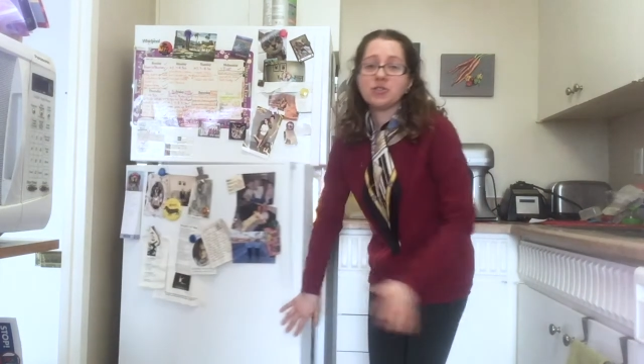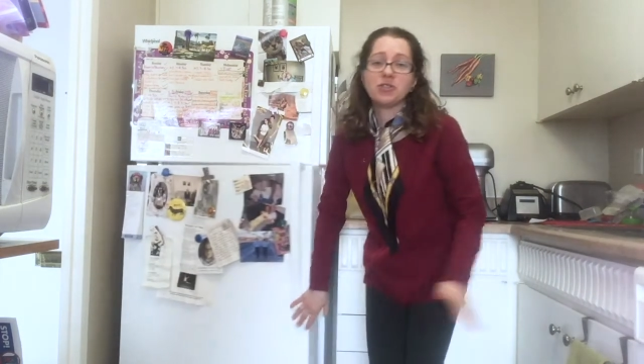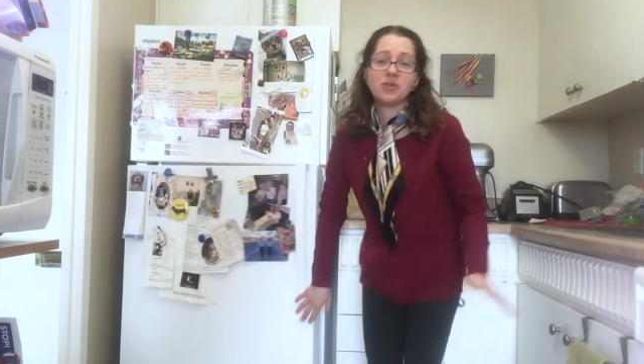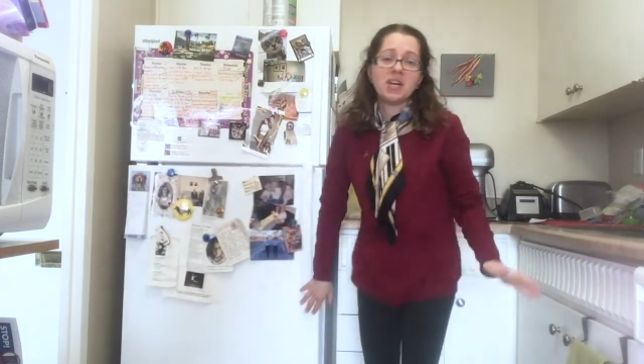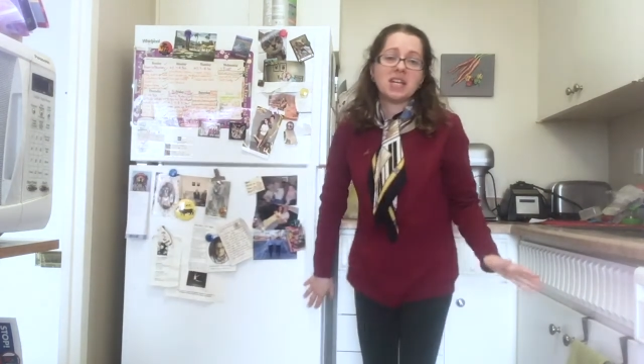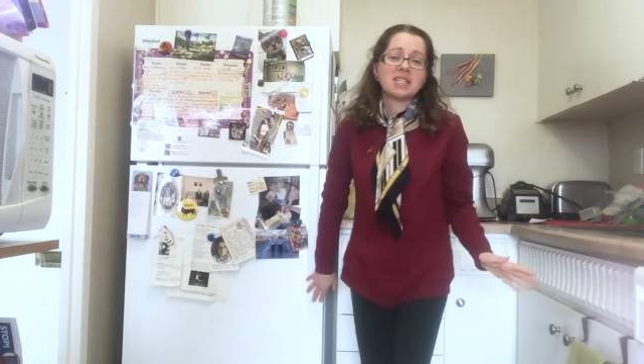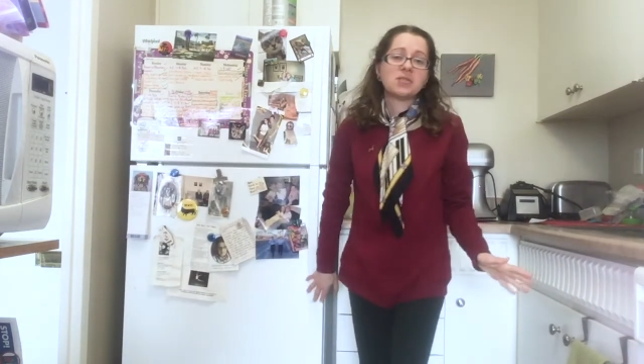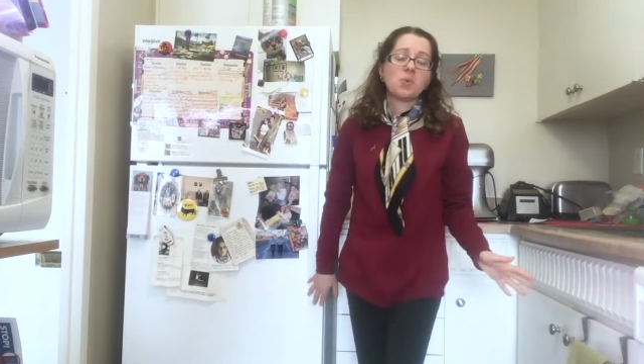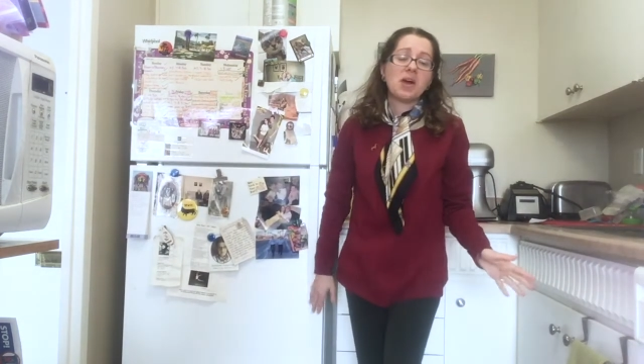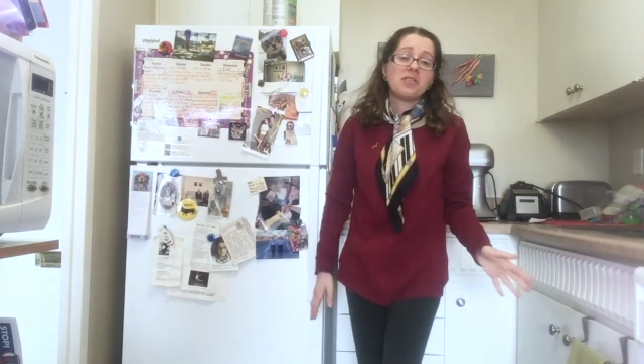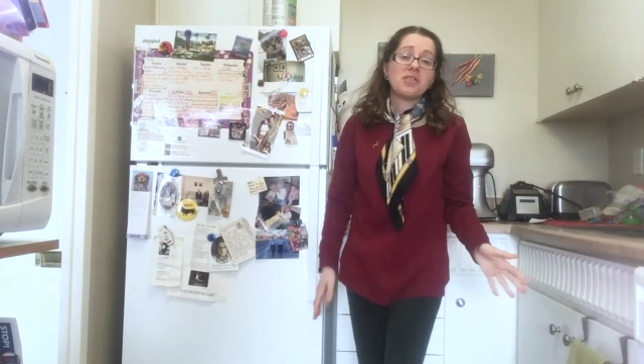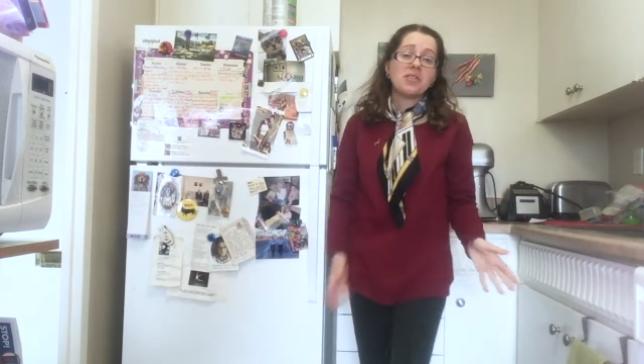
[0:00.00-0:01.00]
do this
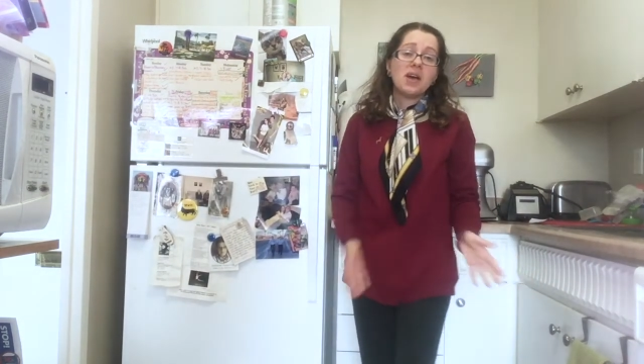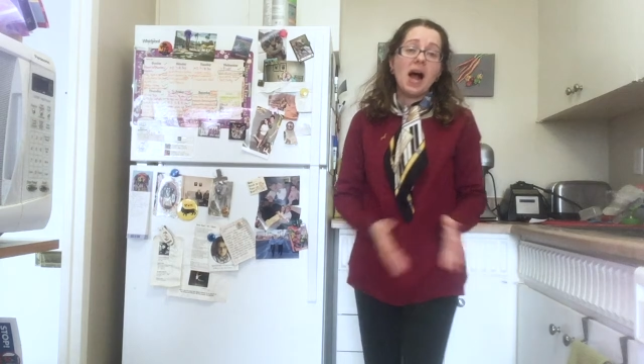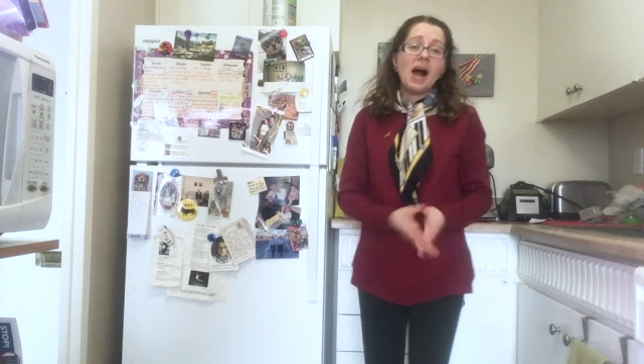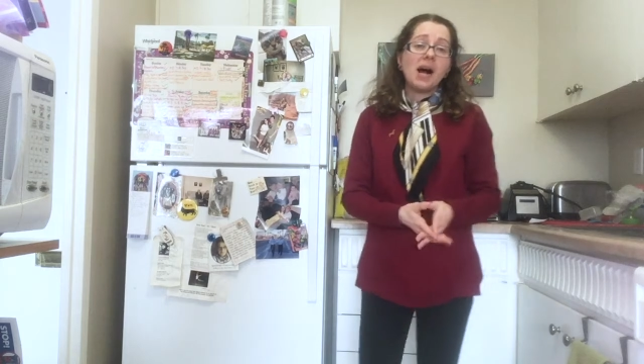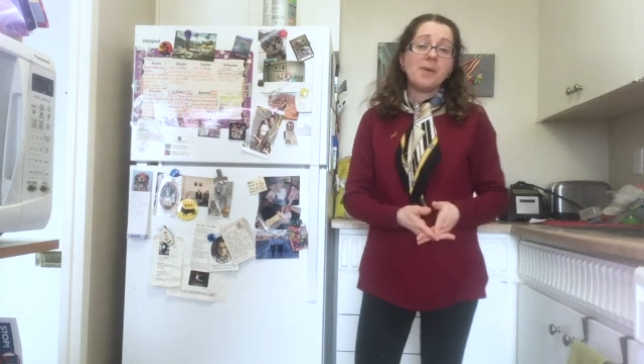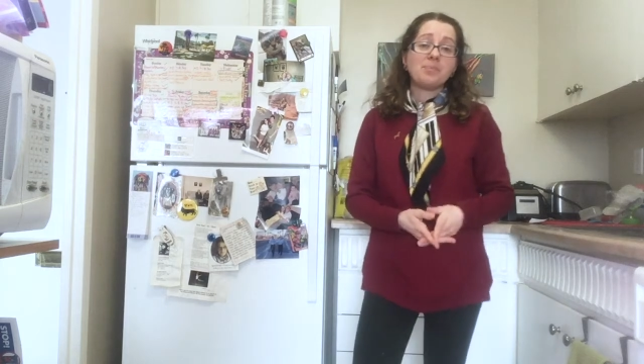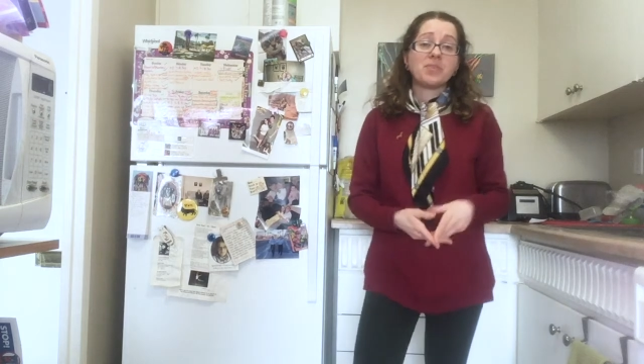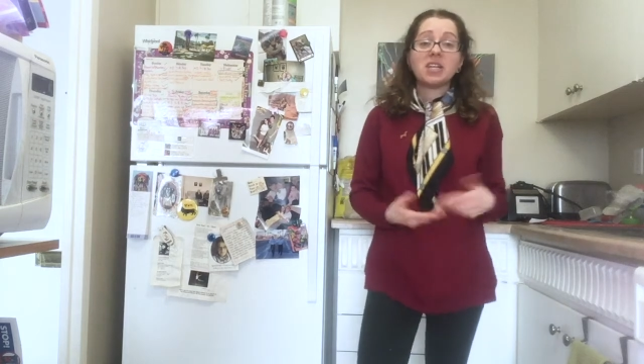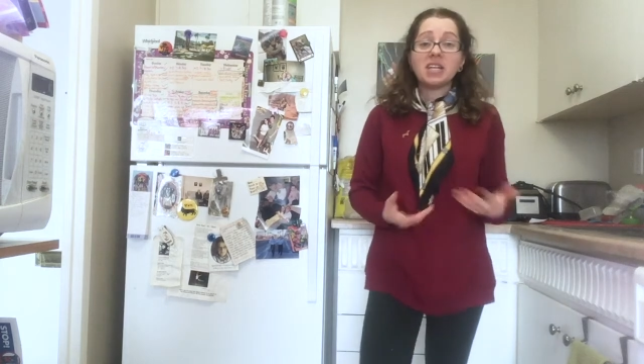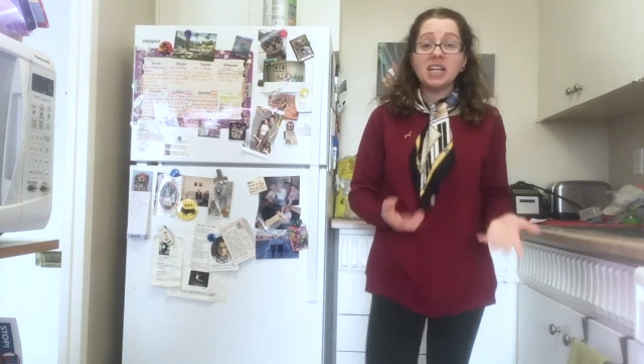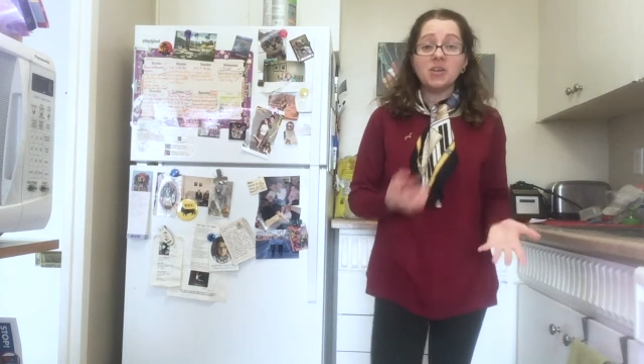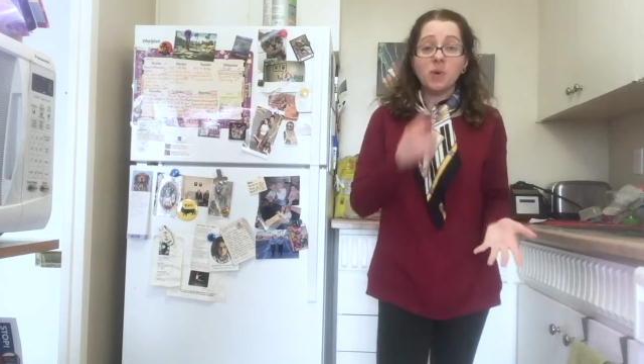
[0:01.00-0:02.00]
with
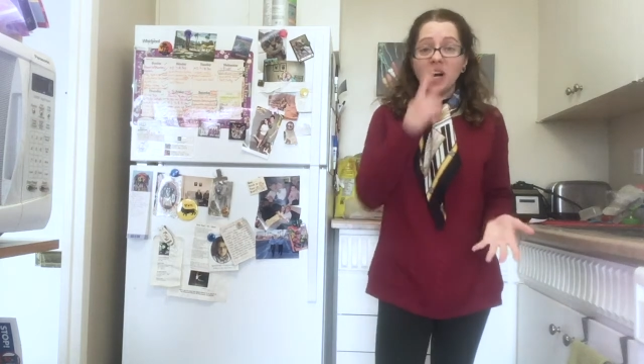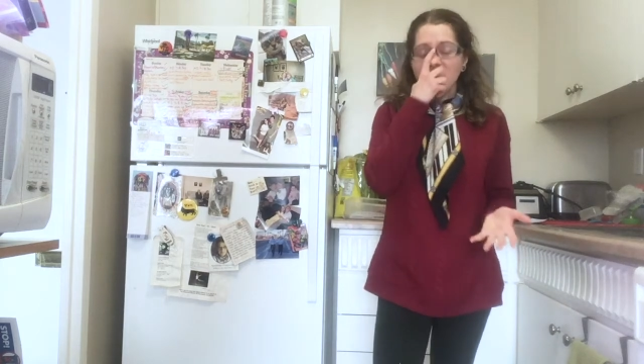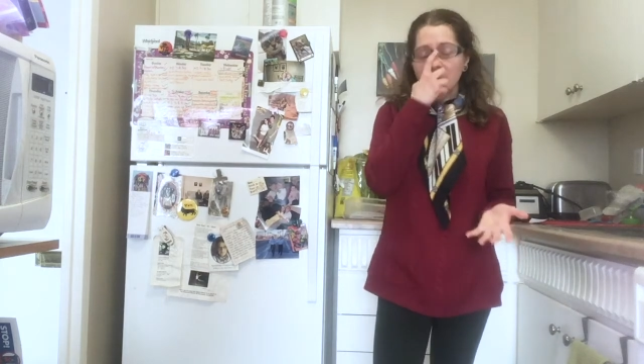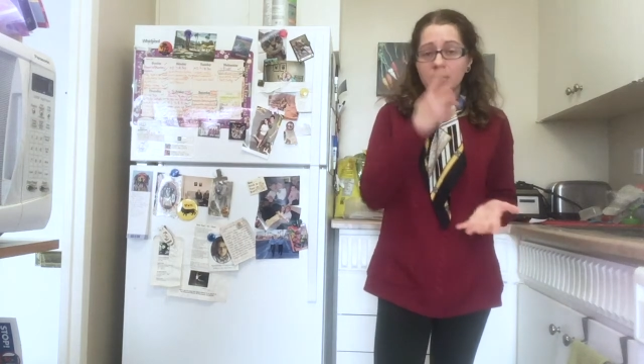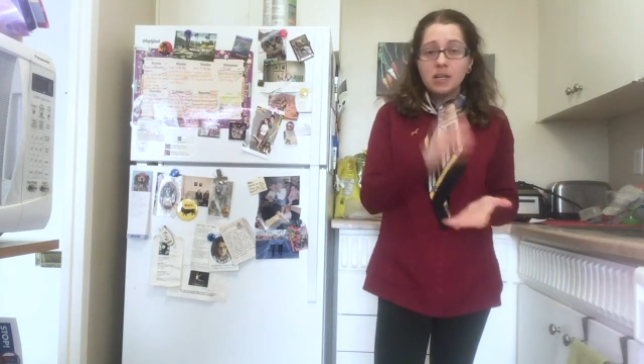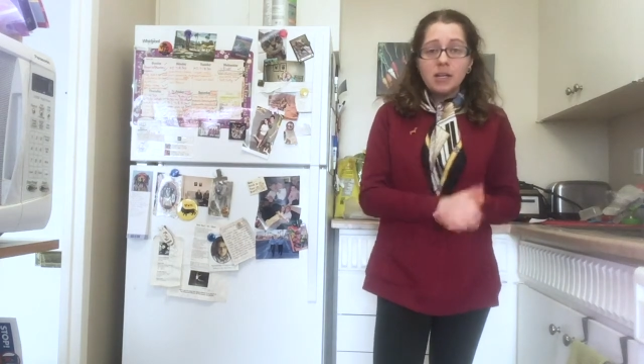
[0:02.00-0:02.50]
quinoa.